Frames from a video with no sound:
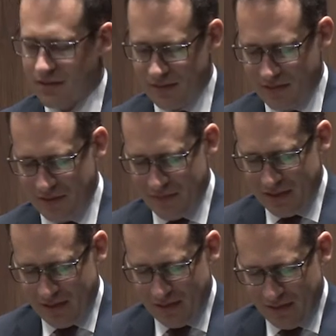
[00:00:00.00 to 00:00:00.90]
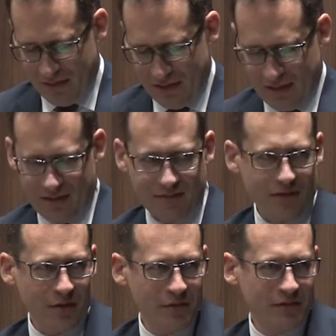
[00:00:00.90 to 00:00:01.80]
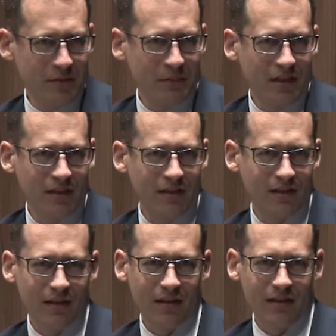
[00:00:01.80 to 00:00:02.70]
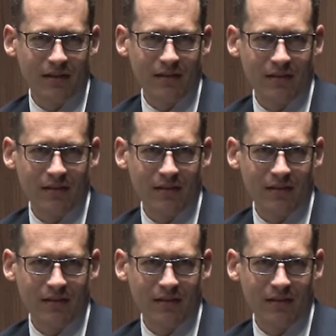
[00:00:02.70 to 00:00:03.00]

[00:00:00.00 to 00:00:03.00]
this evening and for hosting me uh,